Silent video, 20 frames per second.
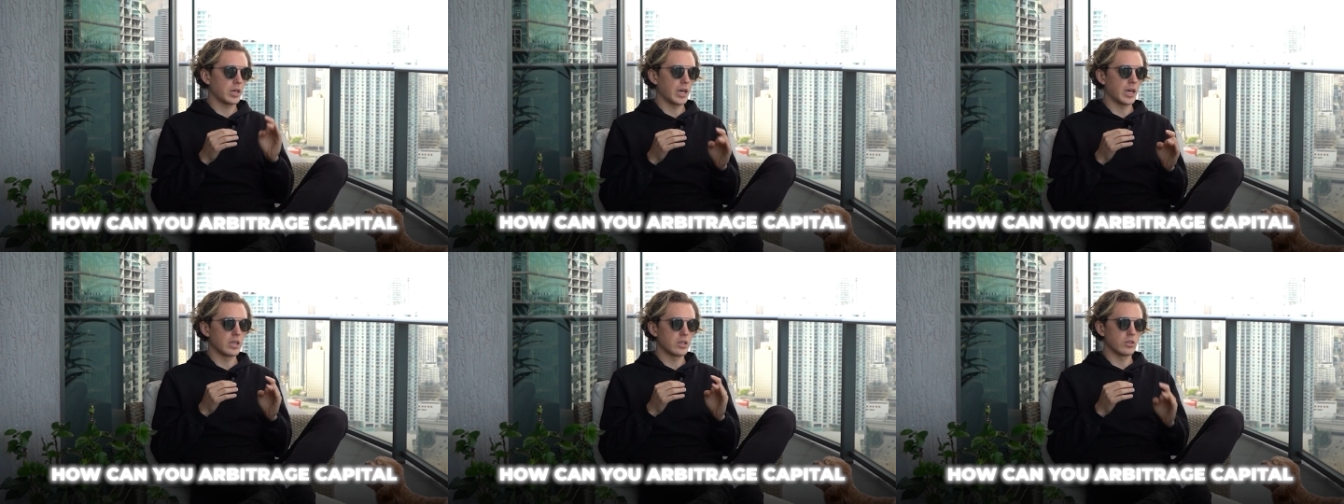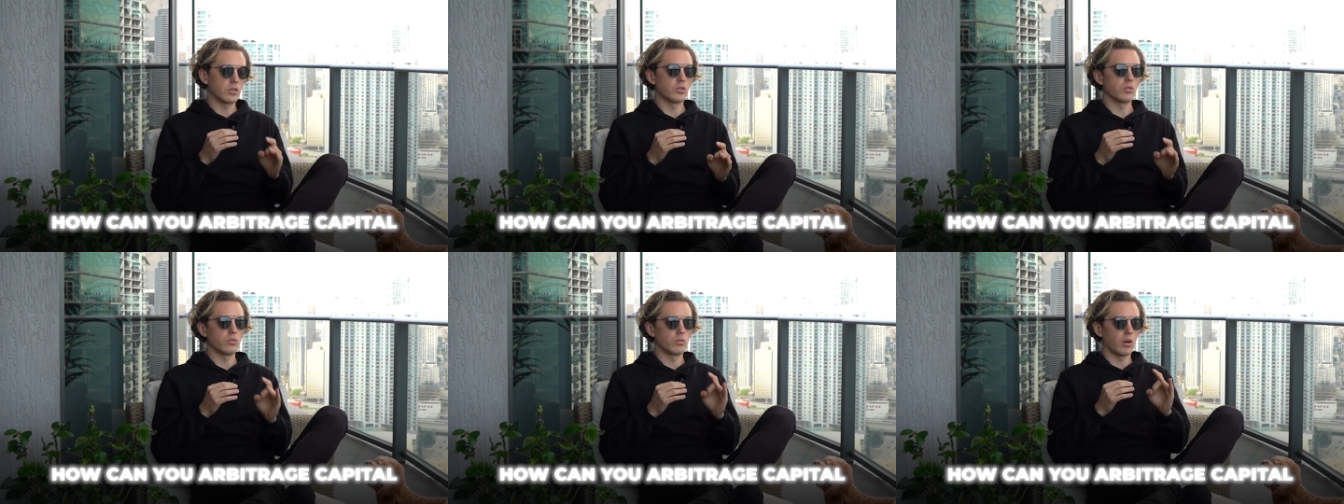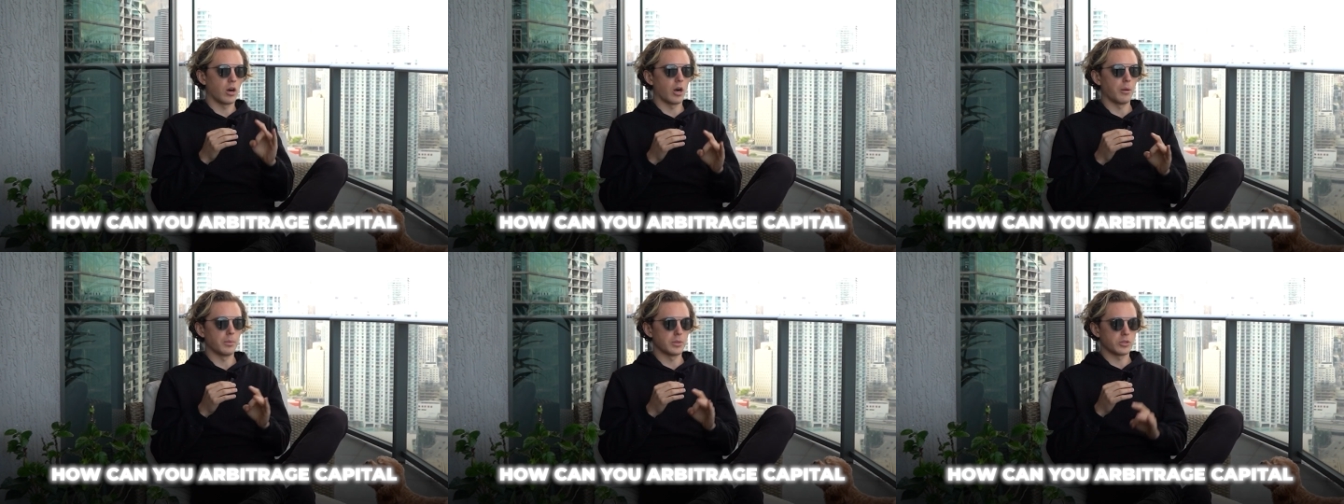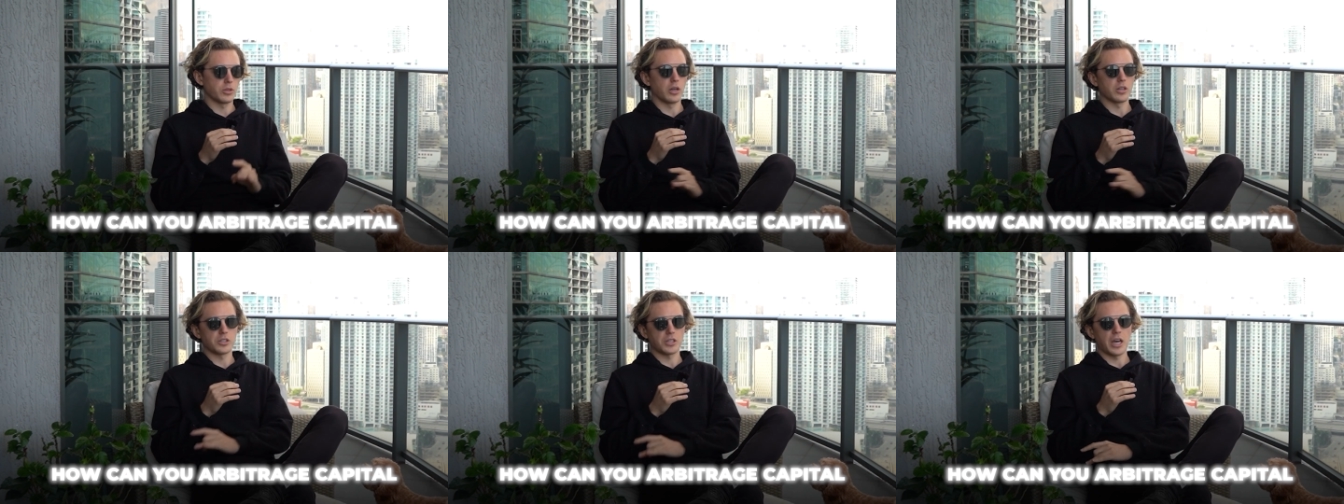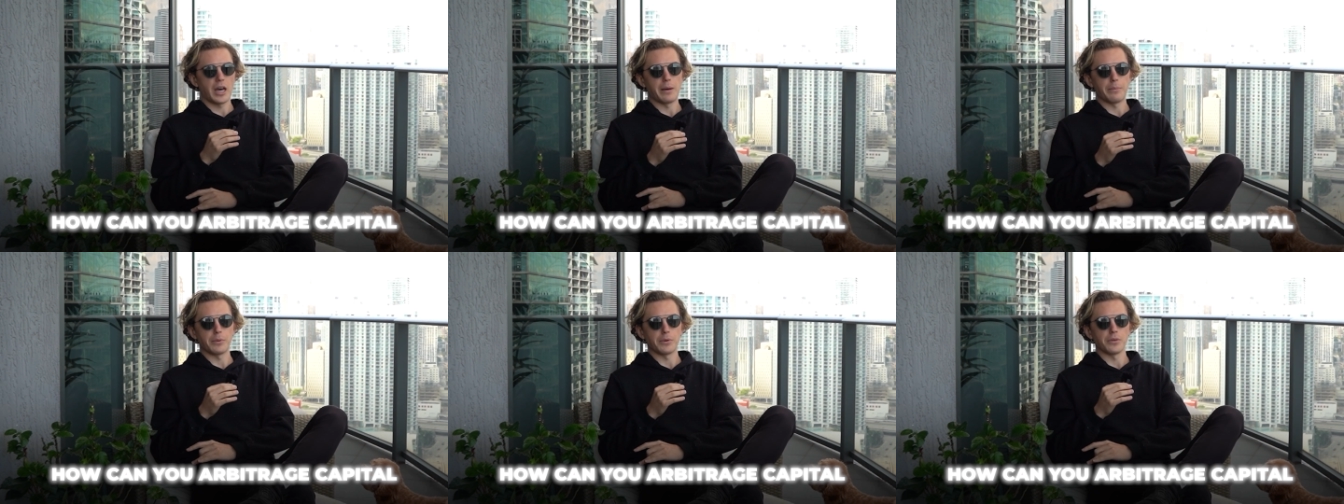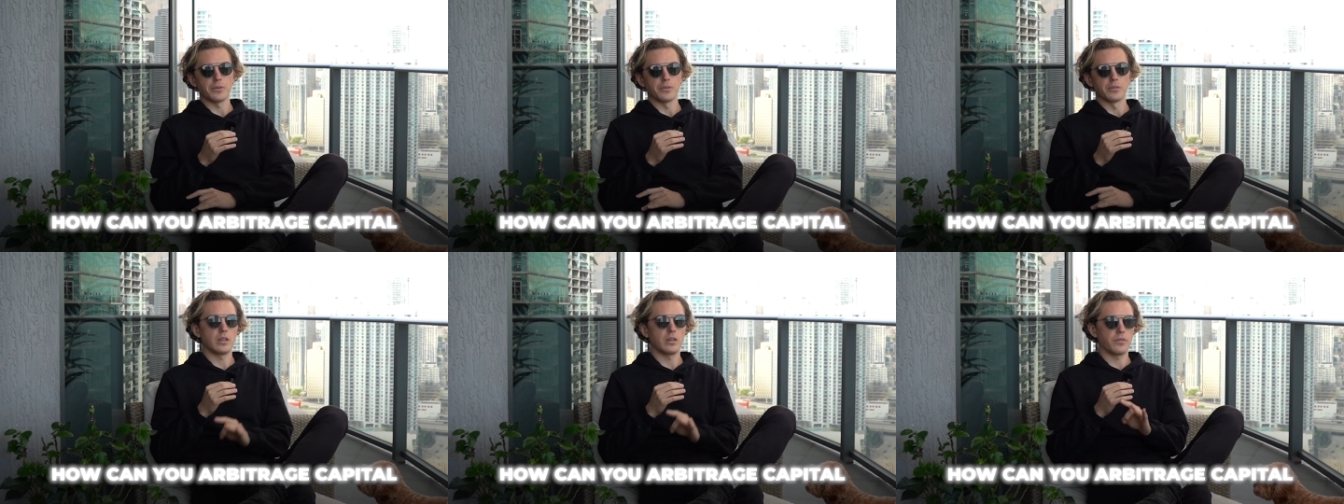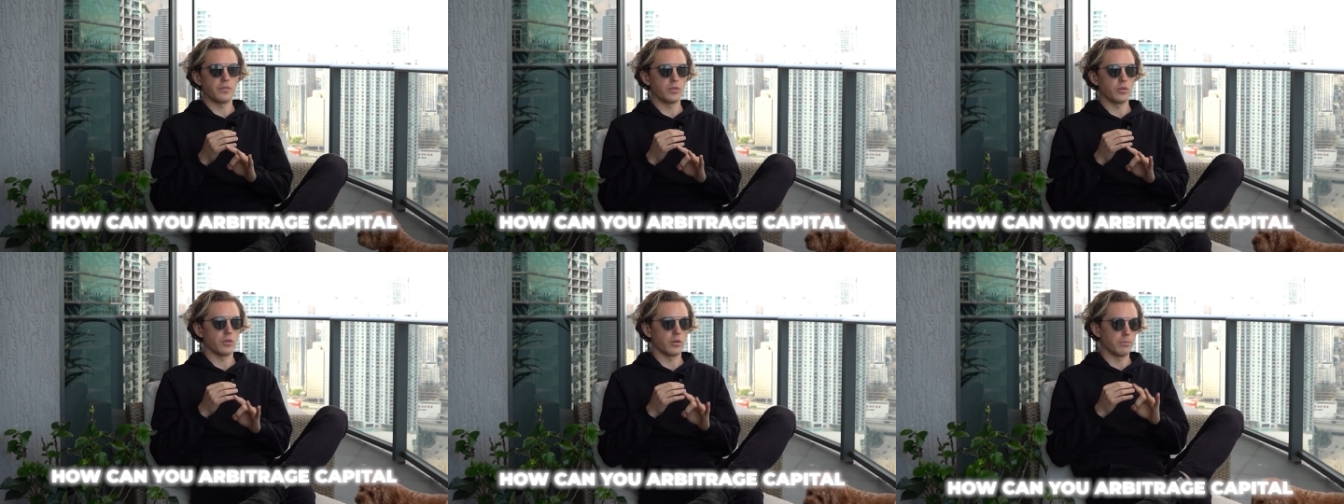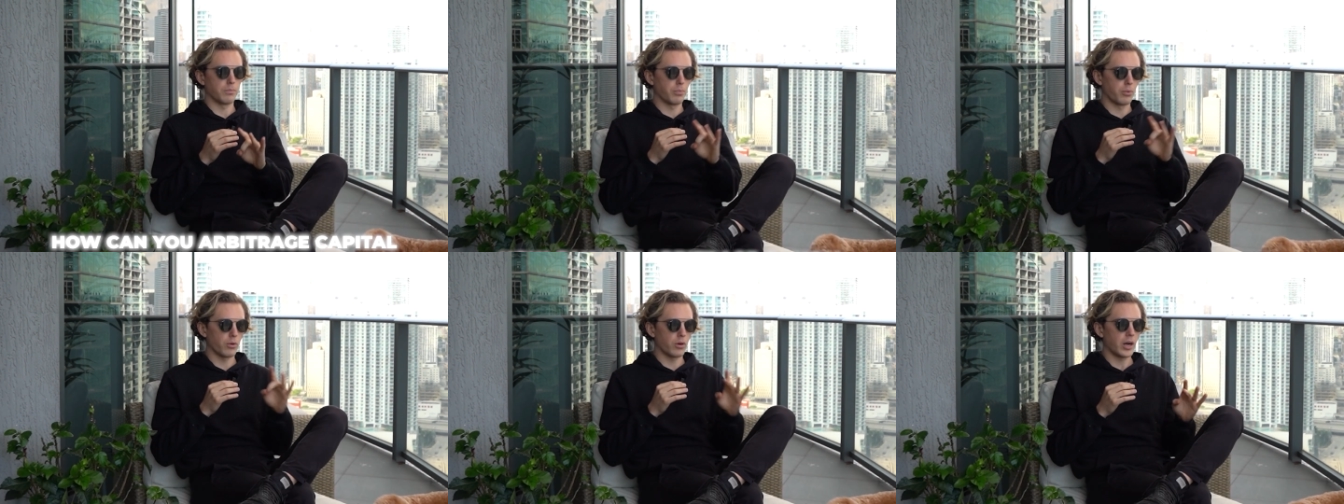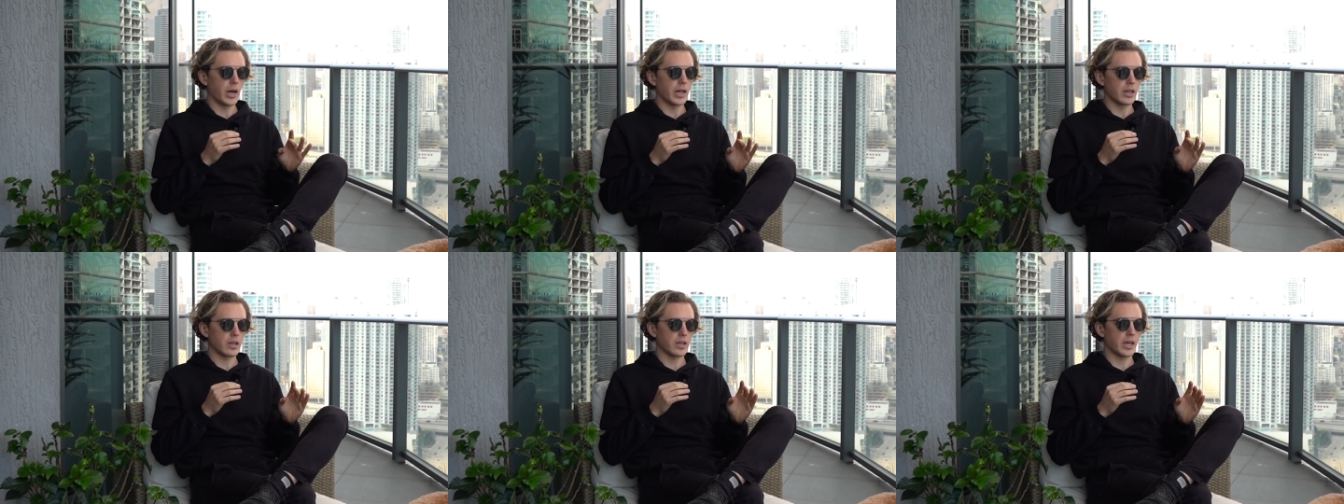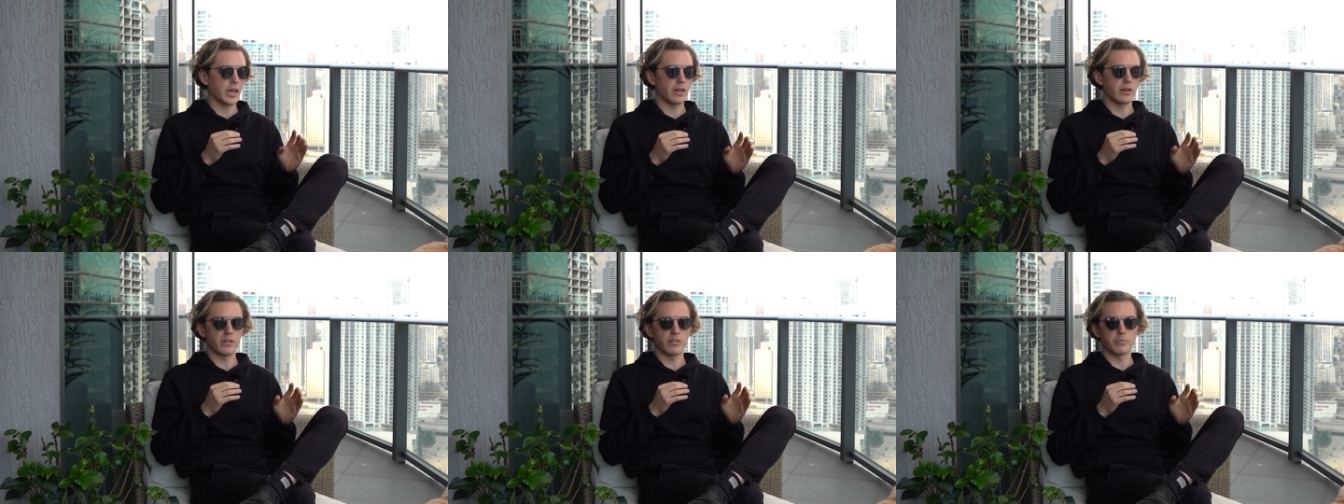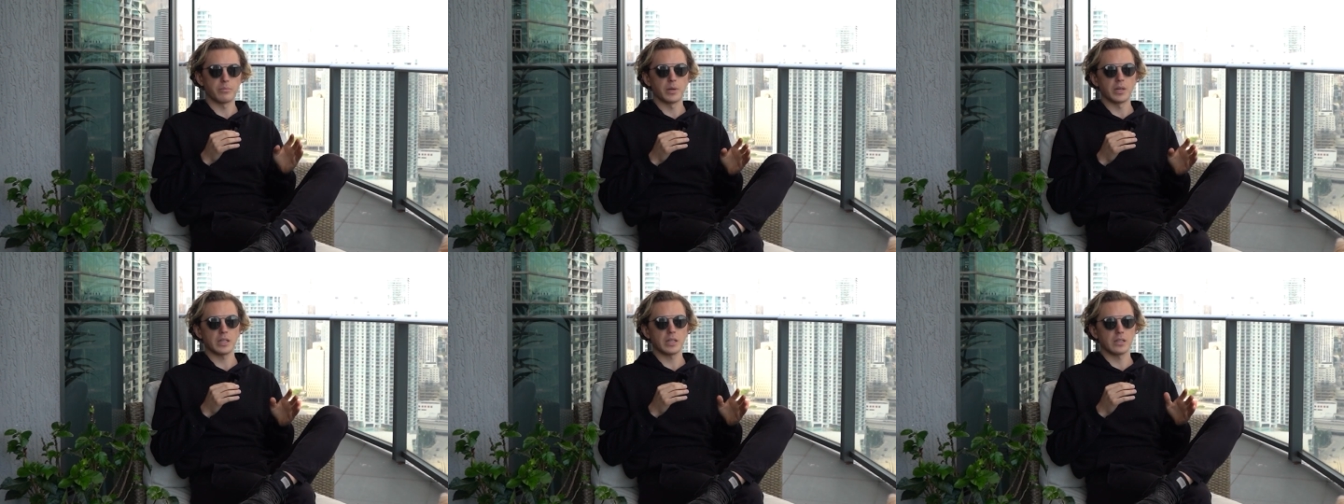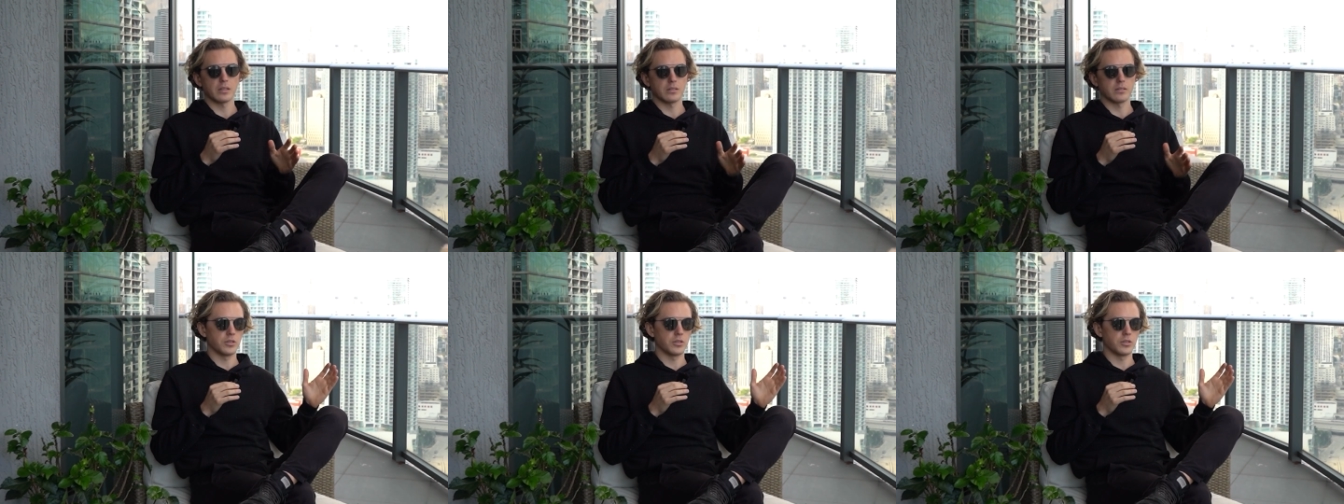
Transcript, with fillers: can you arbitrage? large capital. If you're a poor allocator of money,